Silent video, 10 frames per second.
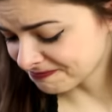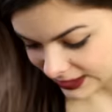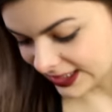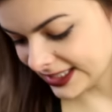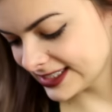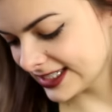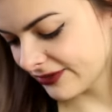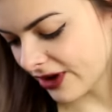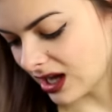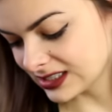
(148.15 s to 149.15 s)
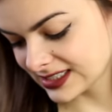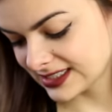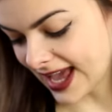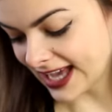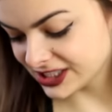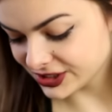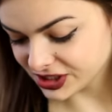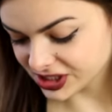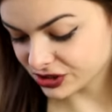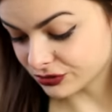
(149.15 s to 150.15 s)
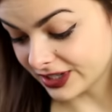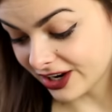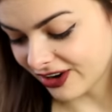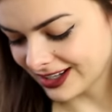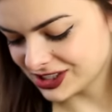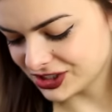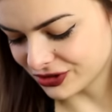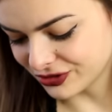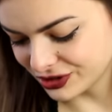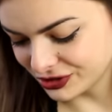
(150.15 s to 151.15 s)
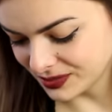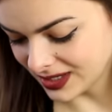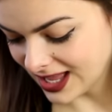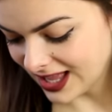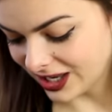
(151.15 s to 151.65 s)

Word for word: Lily Siv asks, as you just rearranged your room,